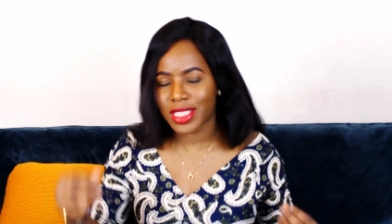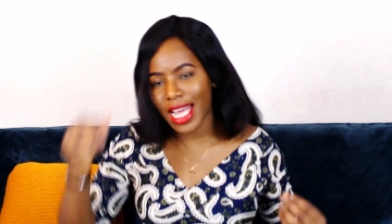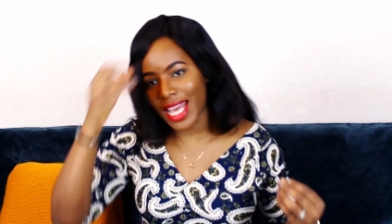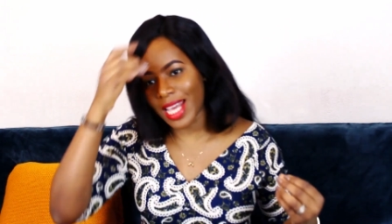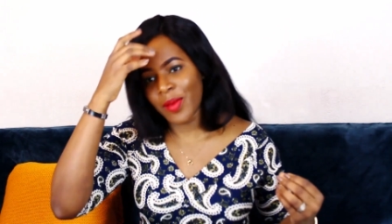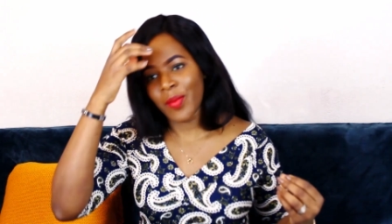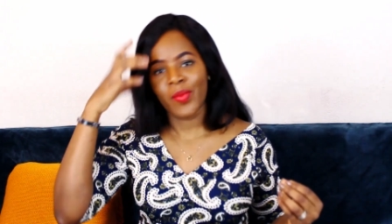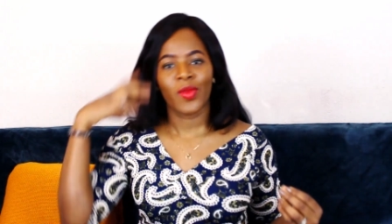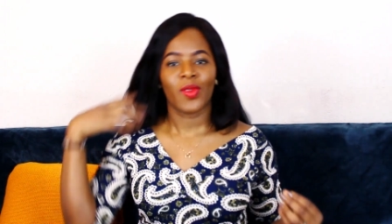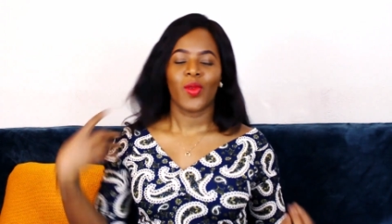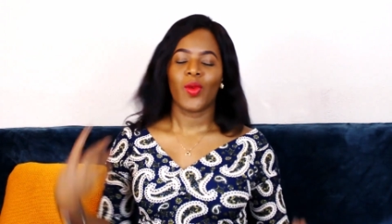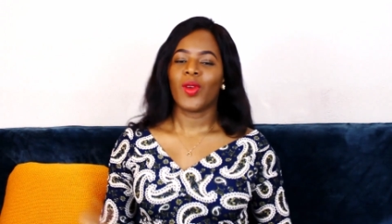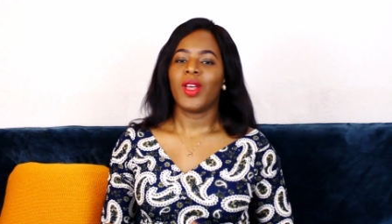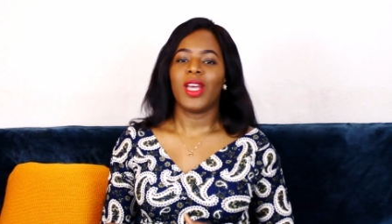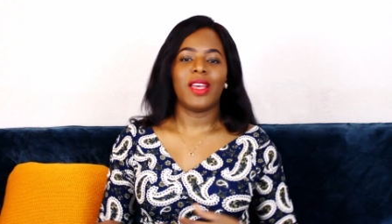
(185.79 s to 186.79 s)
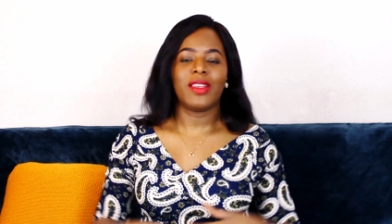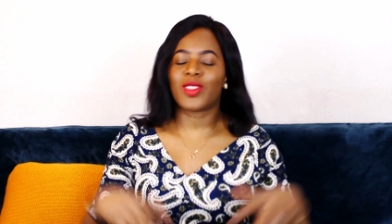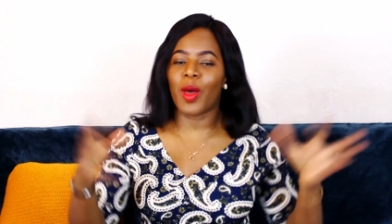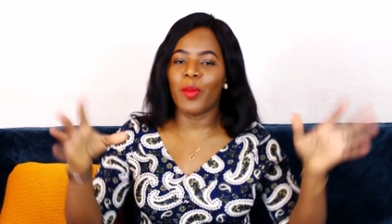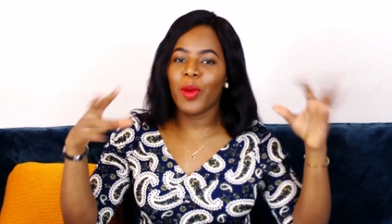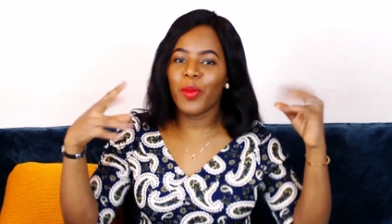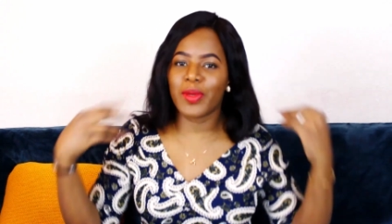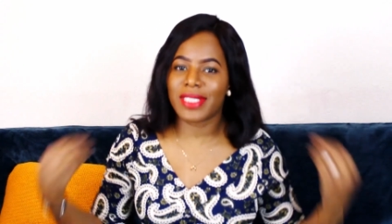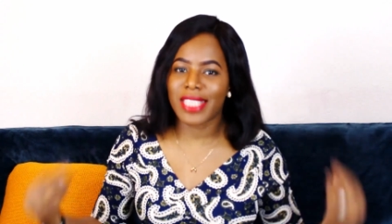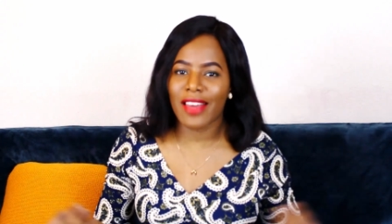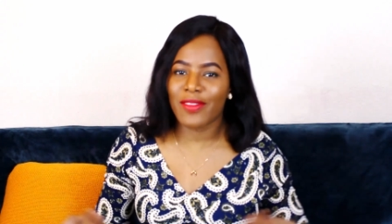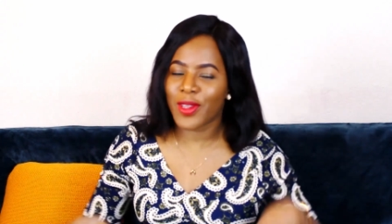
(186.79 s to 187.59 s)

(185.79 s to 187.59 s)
Like some people said,